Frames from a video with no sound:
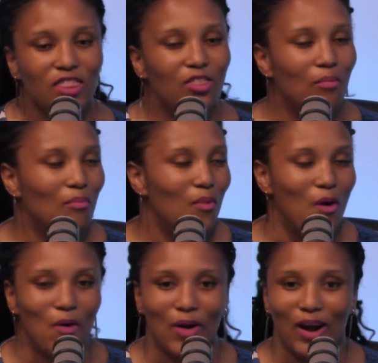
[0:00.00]
the
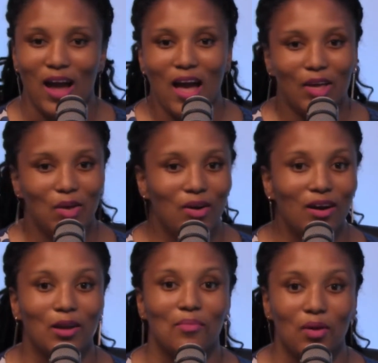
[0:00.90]
more you're
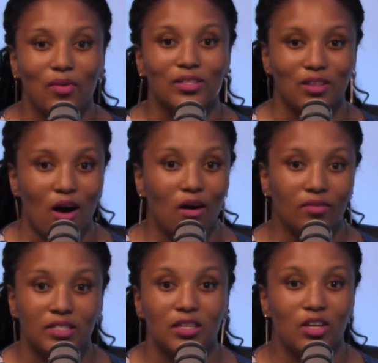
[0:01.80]
going to be
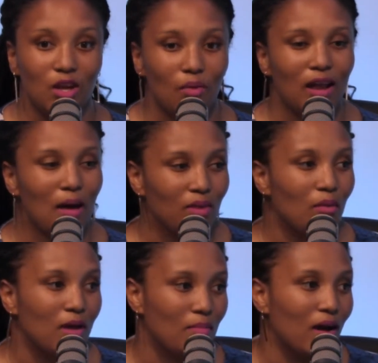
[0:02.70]
resolved to, you know what, I'm going to
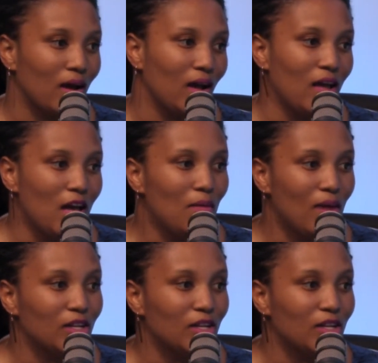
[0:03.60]
make my